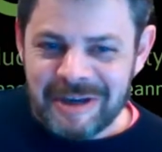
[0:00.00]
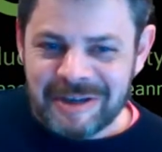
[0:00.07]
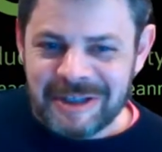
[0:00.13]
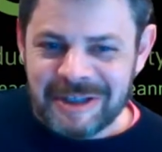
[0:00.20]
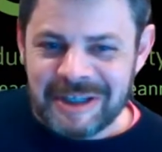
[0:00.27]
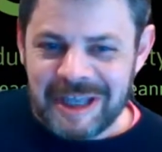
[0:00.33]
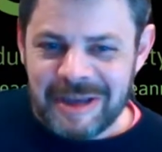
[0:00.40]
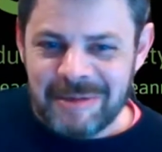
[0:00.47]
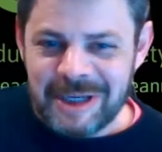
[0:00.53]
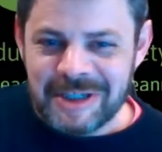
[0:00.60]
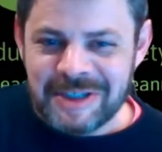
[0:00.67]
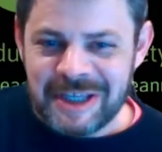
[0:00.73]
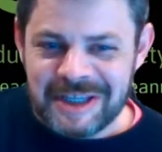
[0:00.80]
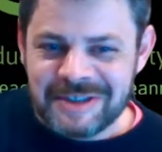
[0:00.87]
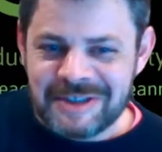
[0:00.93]
I think that makes
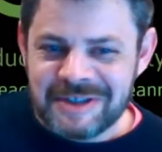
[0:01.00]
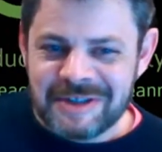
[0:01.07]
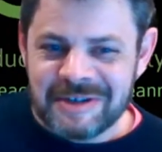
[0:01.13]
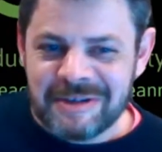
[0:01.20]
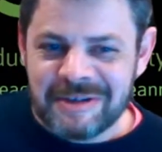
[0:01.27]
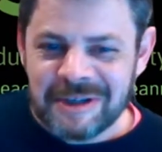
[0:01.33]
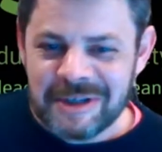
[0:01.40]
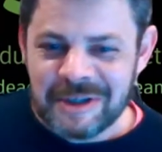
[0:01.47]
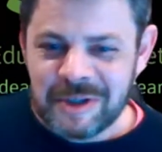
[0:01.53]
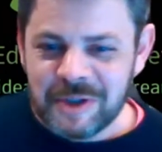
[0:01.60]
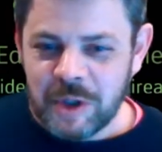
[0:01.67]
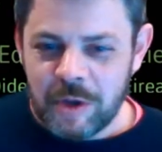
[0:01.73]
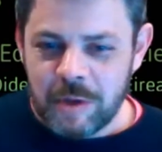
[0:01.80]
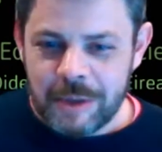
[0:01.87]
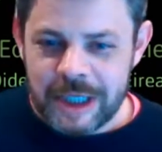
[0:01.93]
sense to
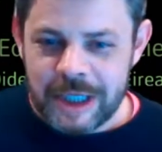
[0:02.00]
so many